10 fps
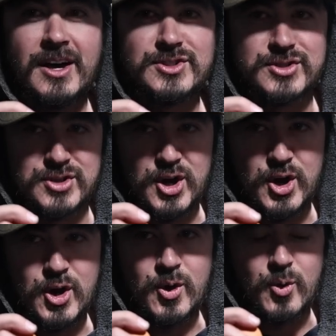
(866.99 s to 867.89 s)

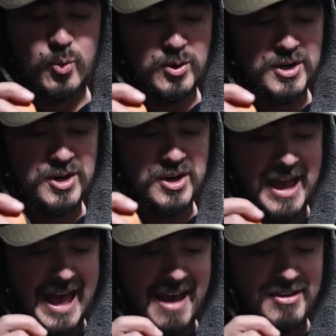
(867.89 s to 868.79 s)
so we're
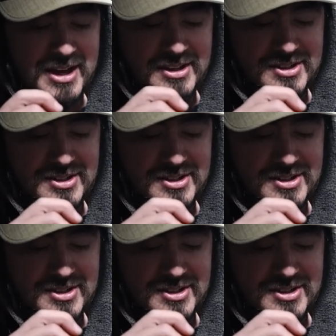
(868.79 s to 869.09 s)
having...